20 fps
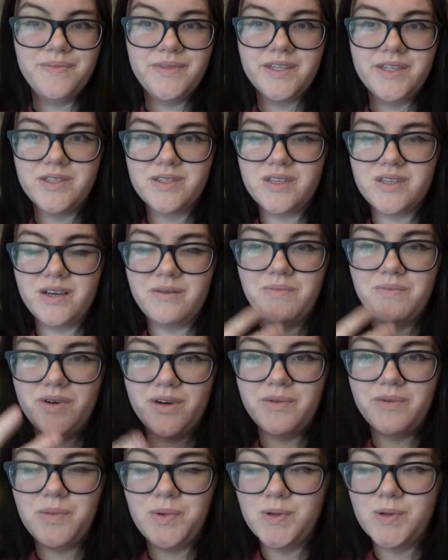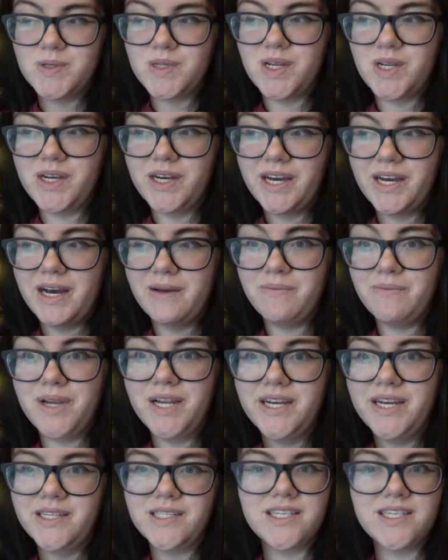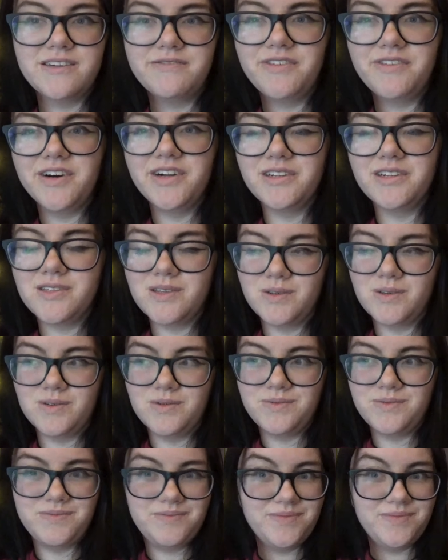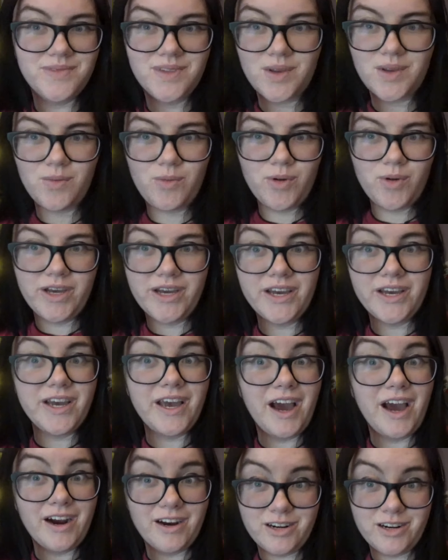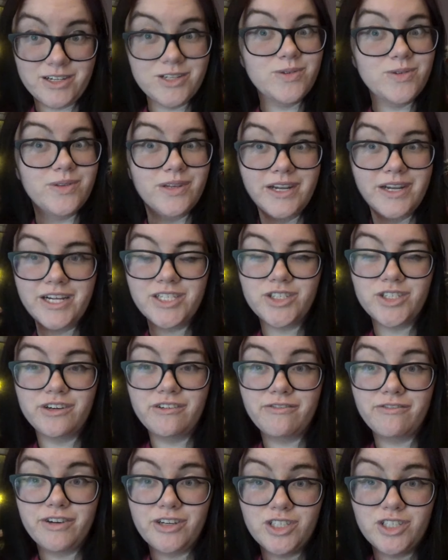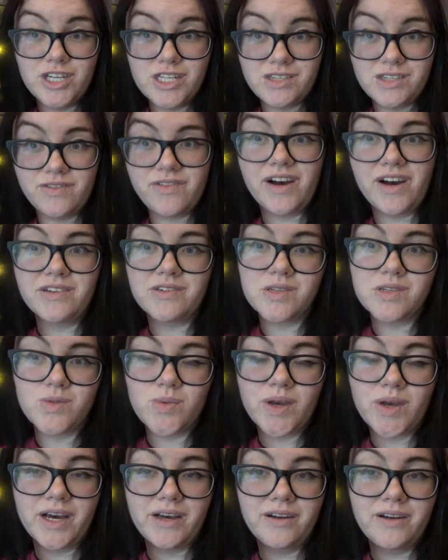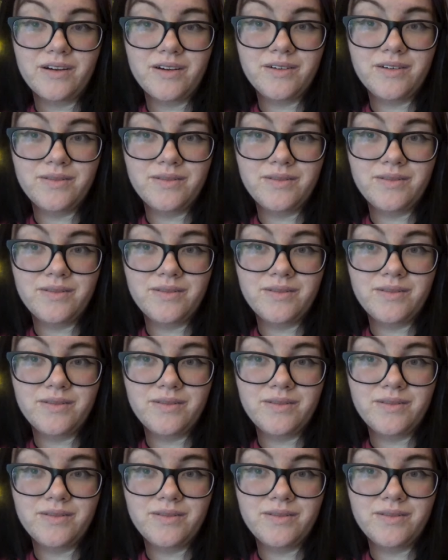This is like my most like um, played save file so we are doing legendary fish as fast as we can.